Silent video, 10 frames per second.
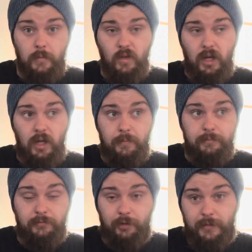
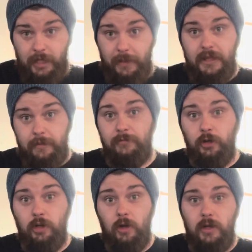um, from keeping them
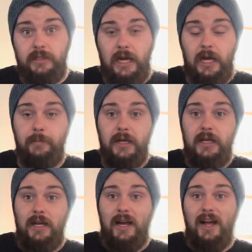for a long time,
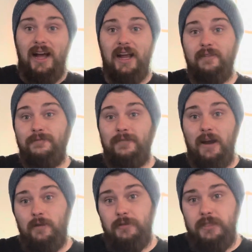I have
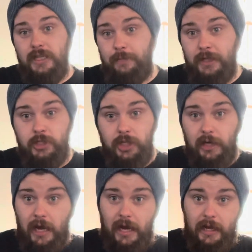found the TPG
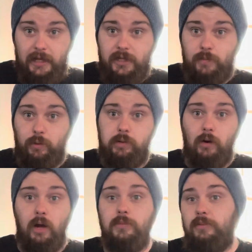diet is
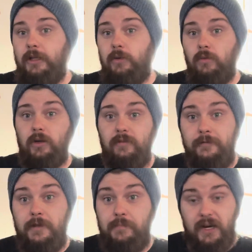probably one of
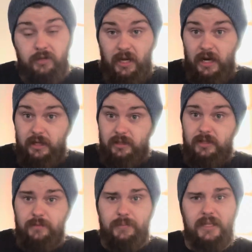the better
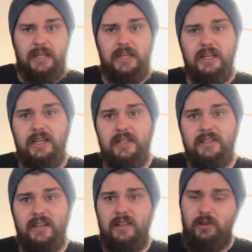diets, but it
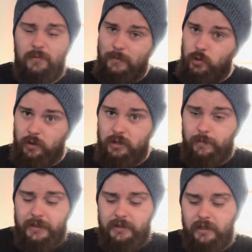is a little bit more
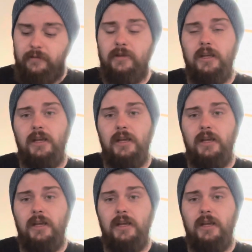expensive